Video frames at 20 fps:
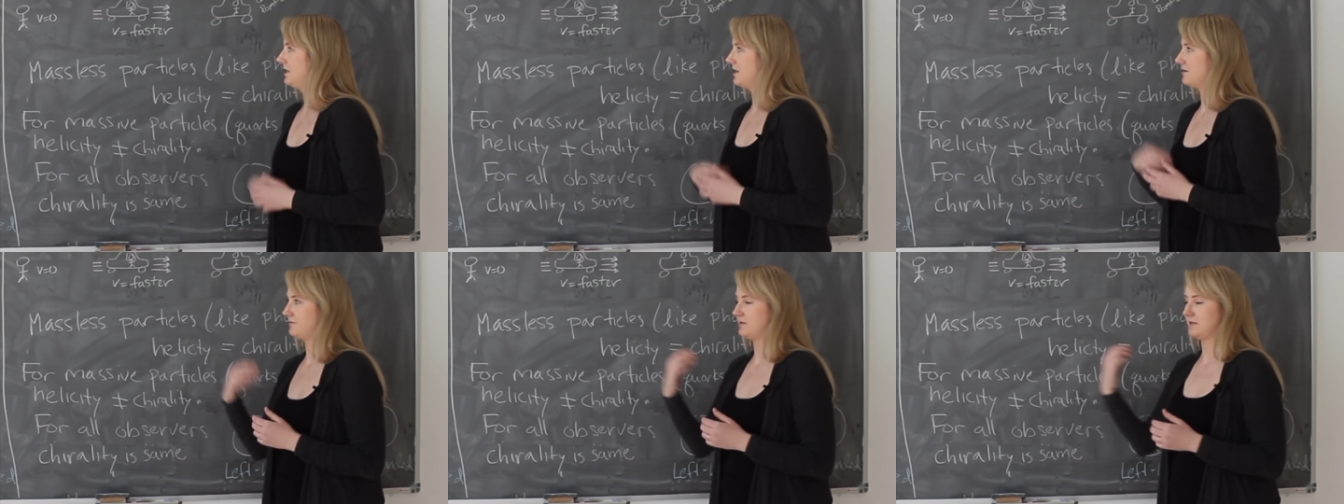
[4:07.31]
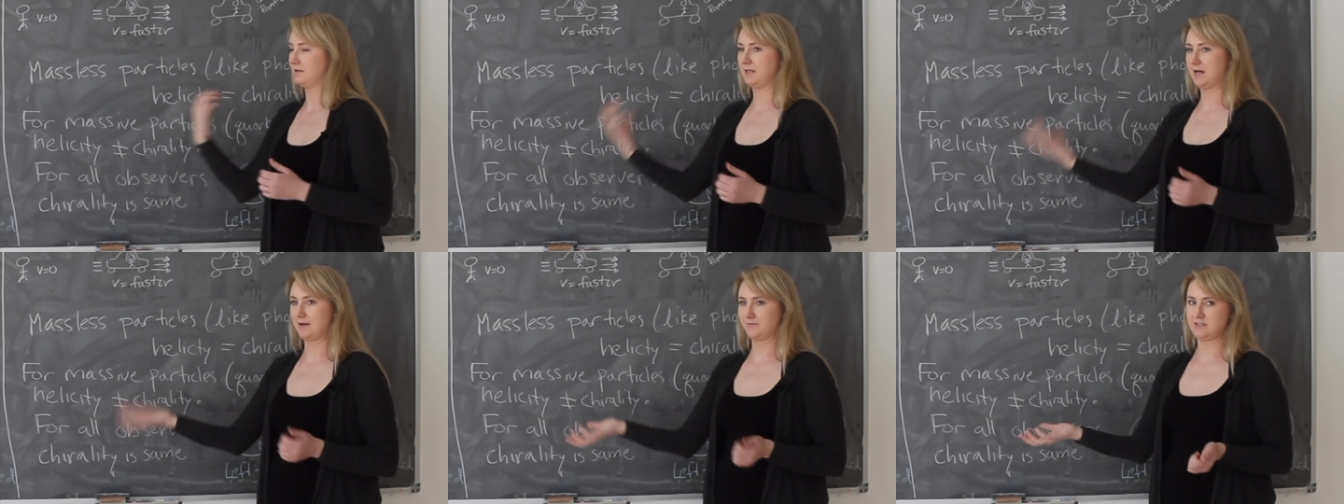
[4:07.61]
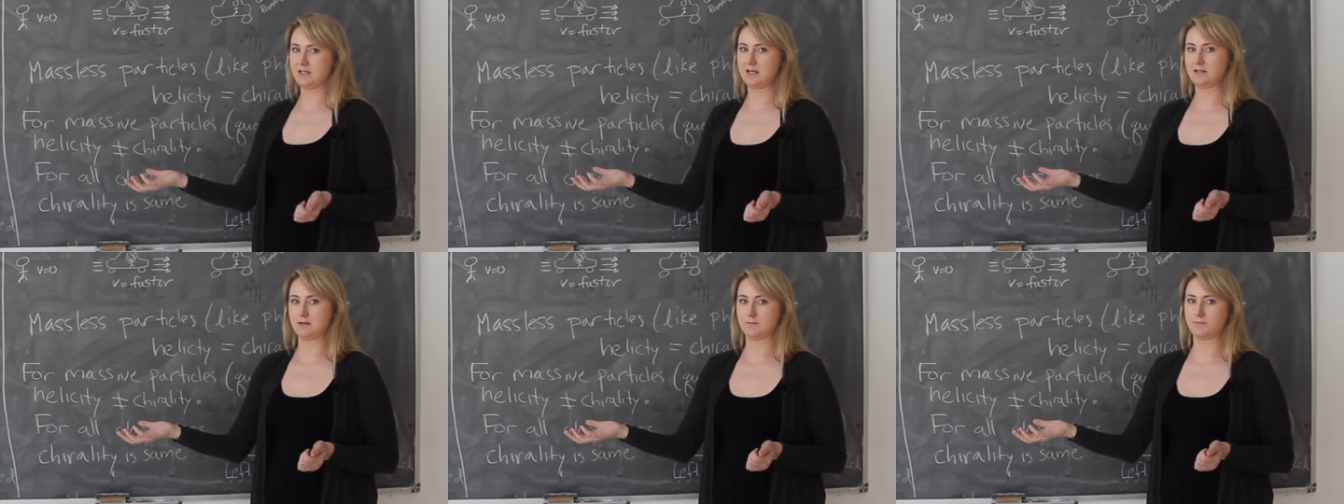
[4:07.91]
If a
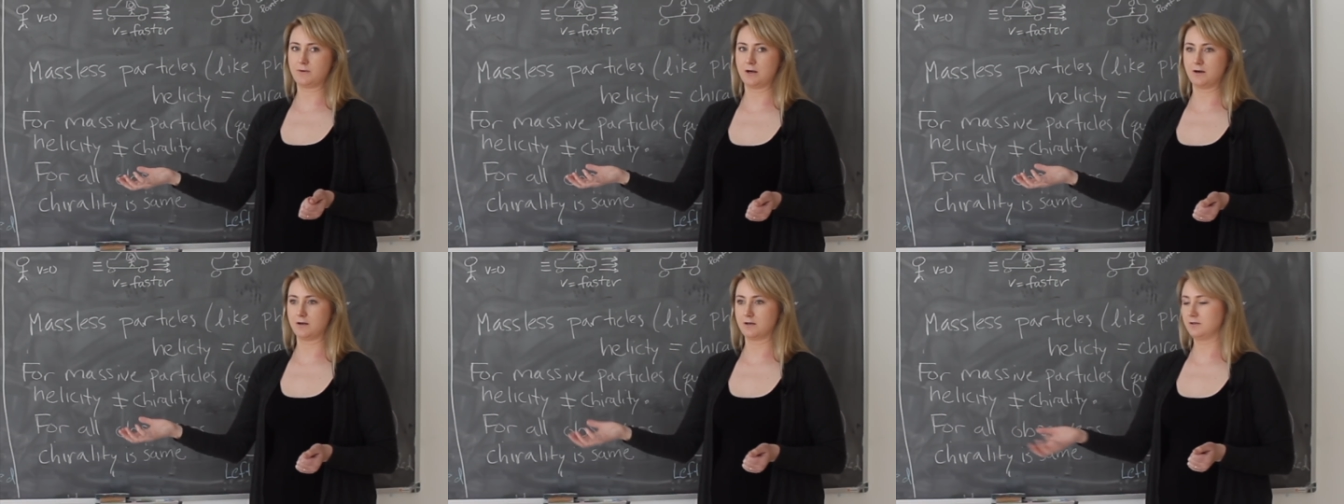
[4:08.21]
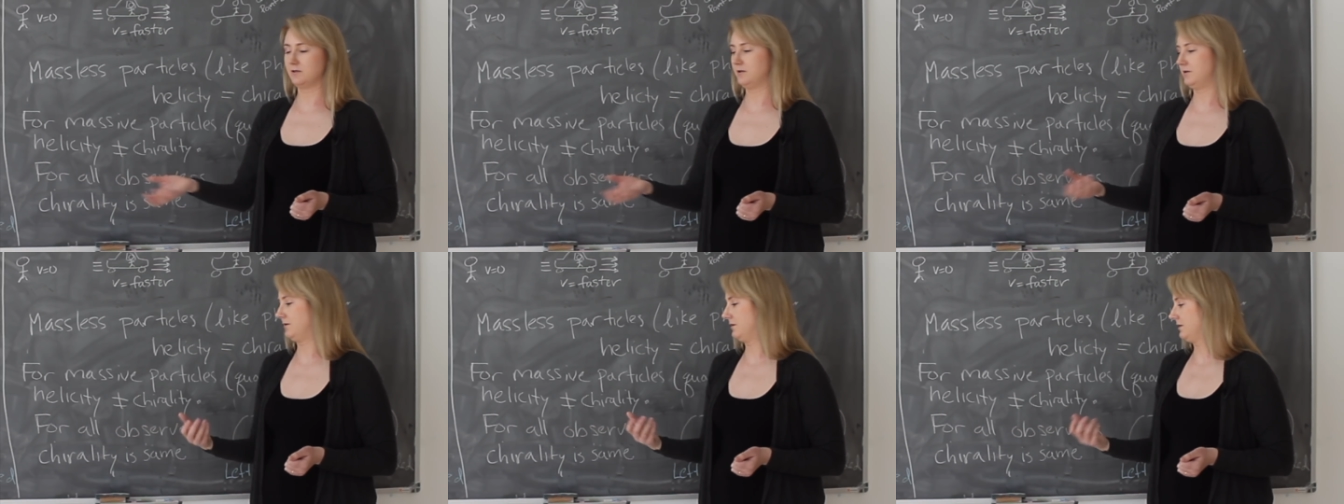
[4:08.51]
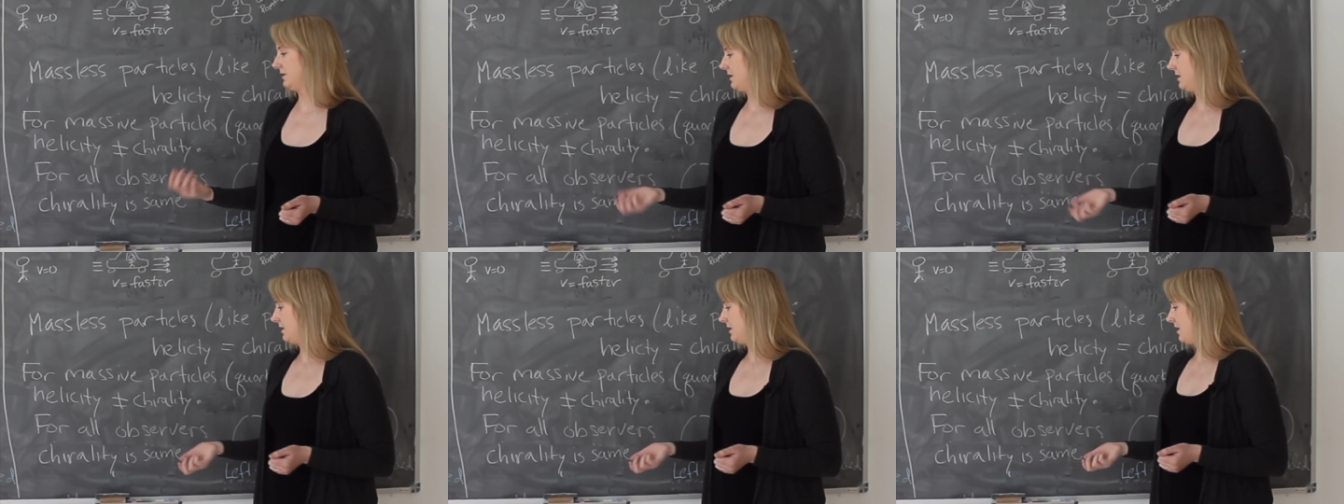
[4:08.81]
left-handed
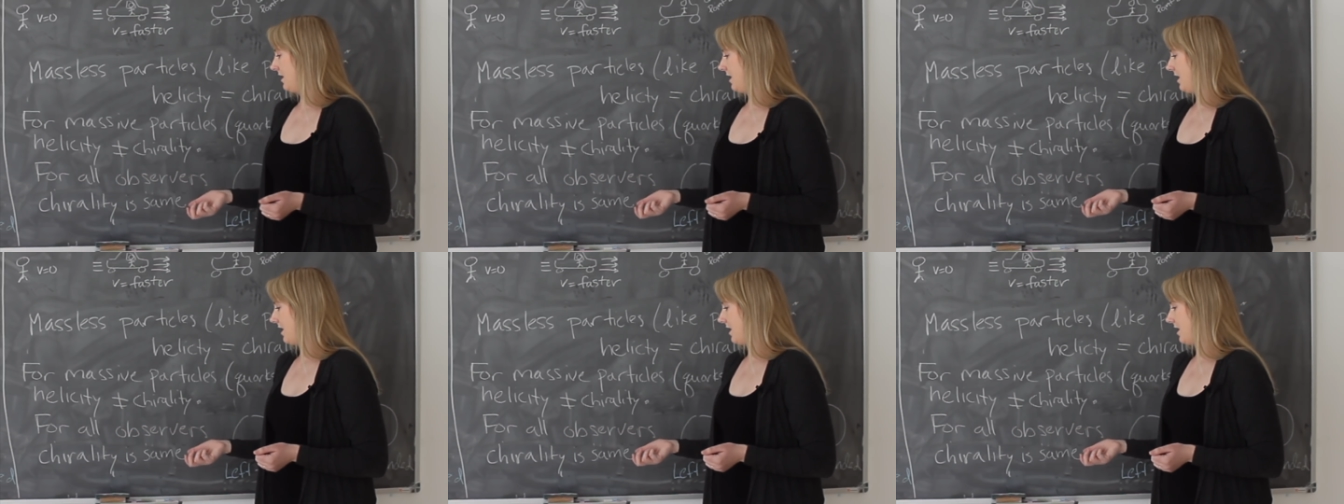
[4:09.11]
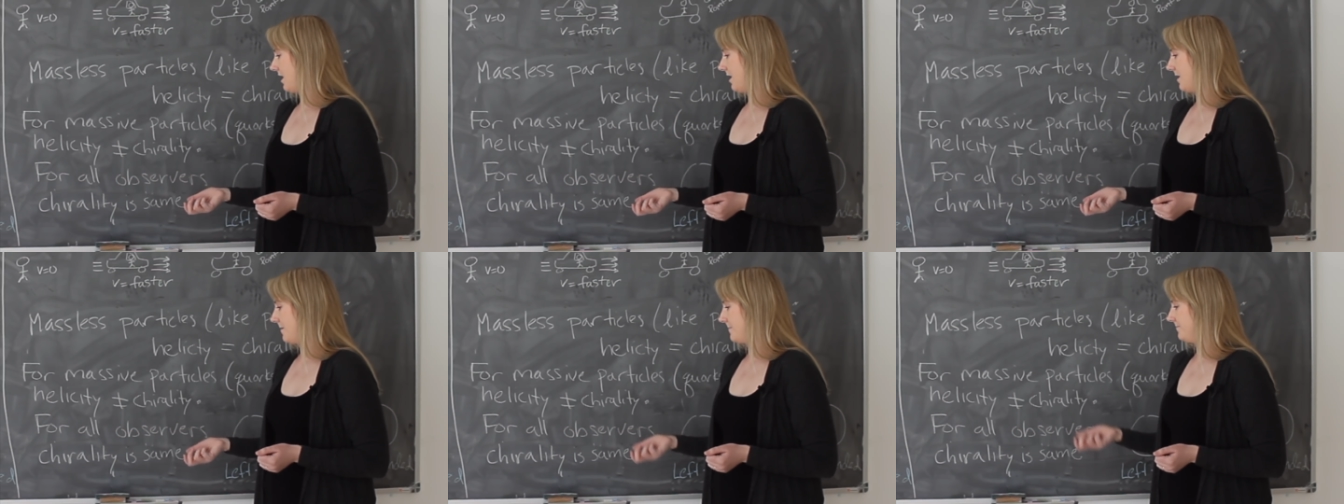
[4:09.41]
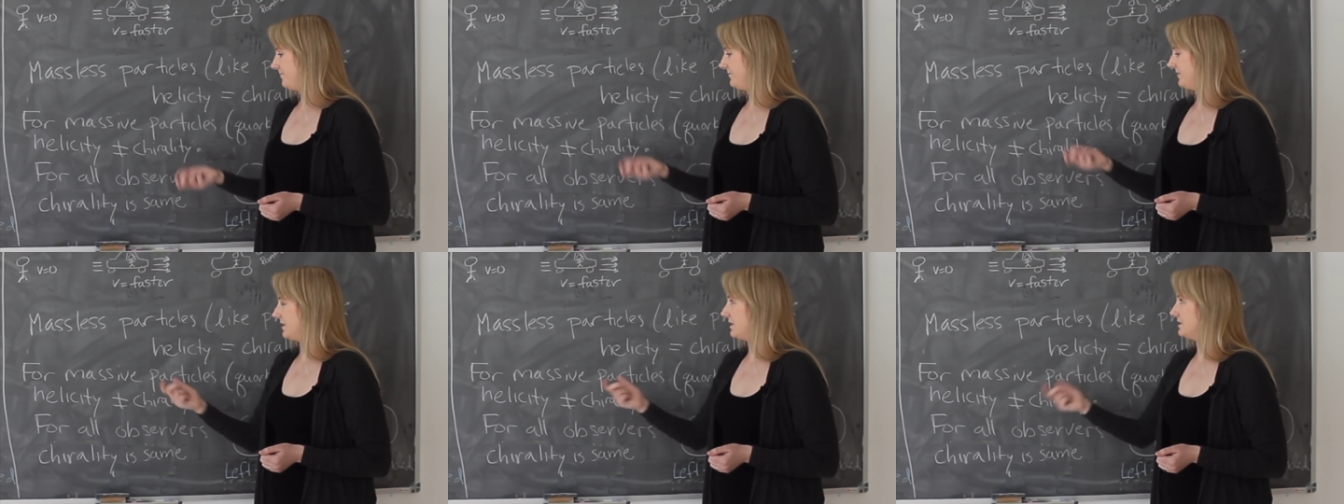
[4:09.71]
particle
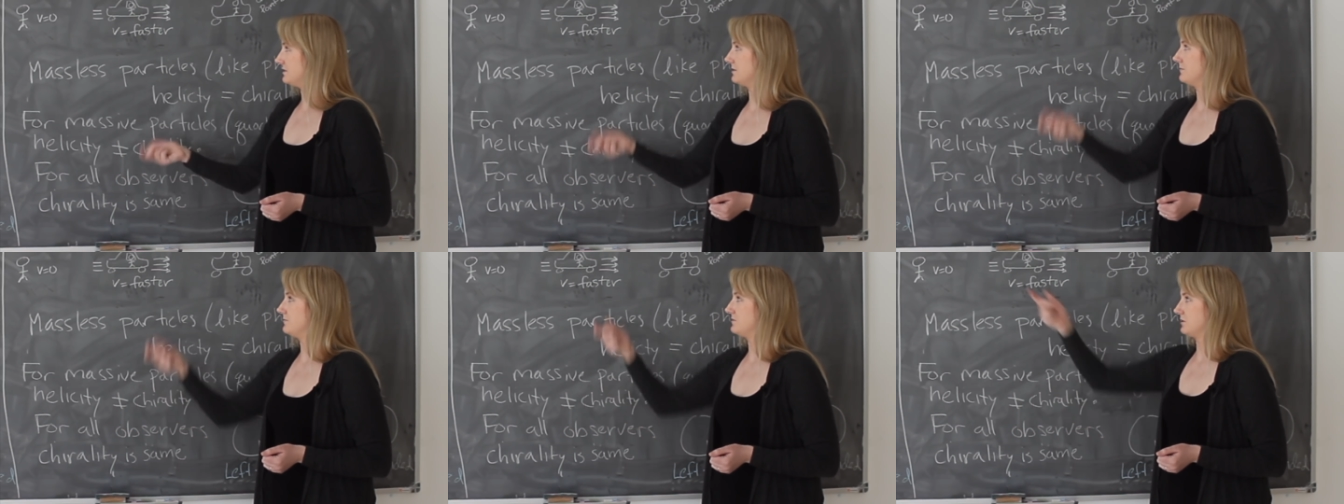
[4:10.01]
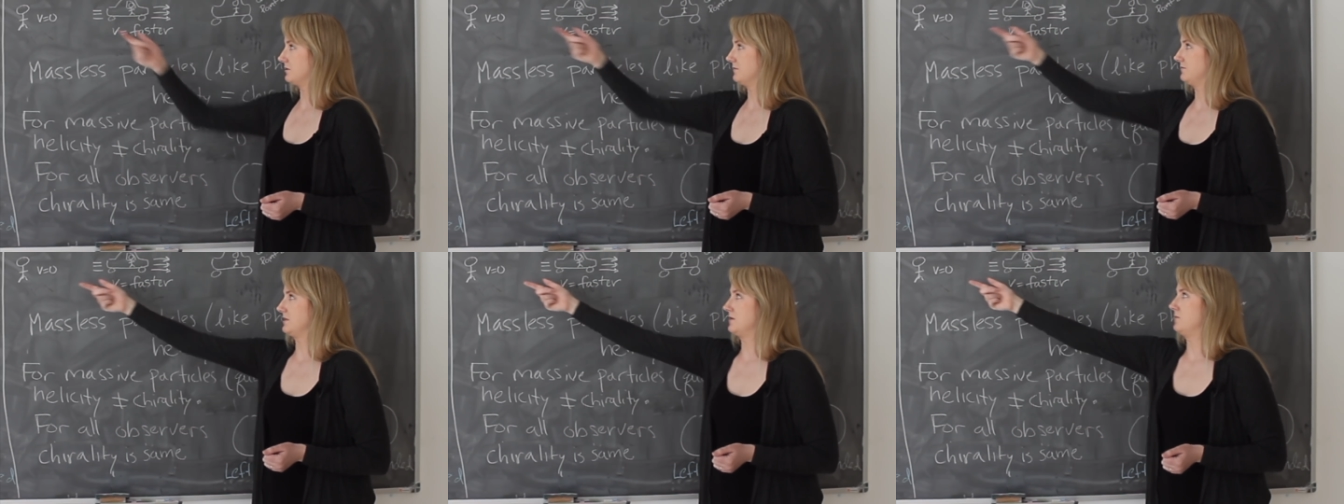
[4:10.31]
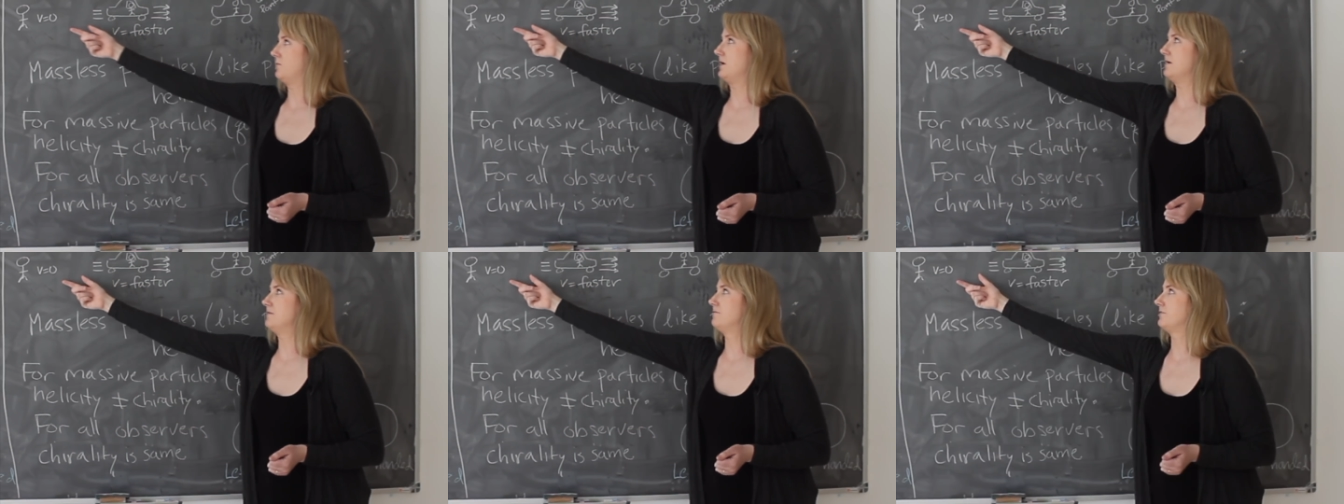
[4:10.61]
um, is observed
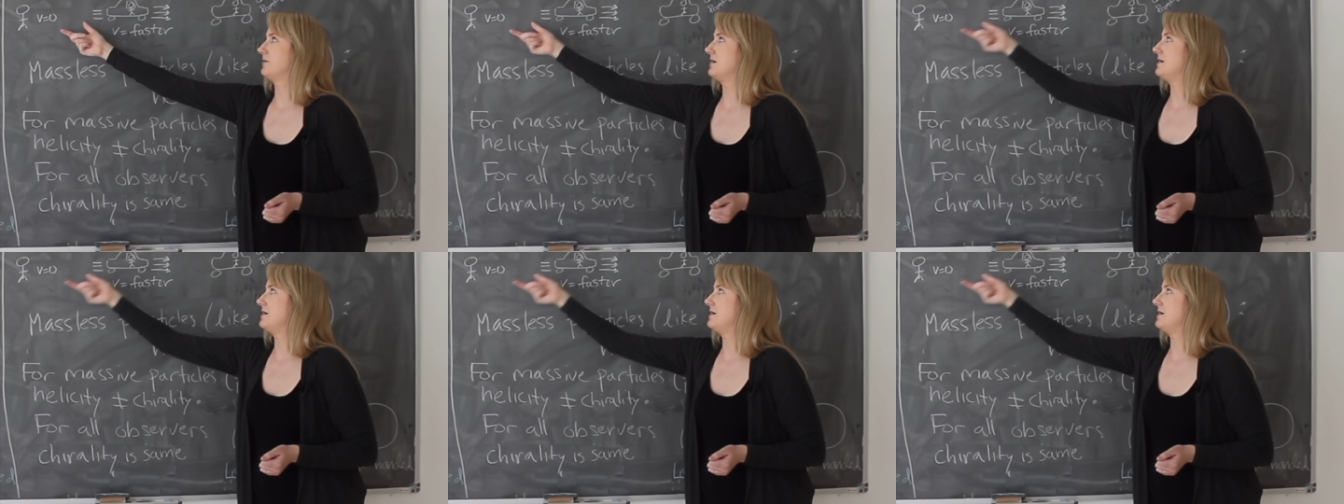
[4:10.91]
in one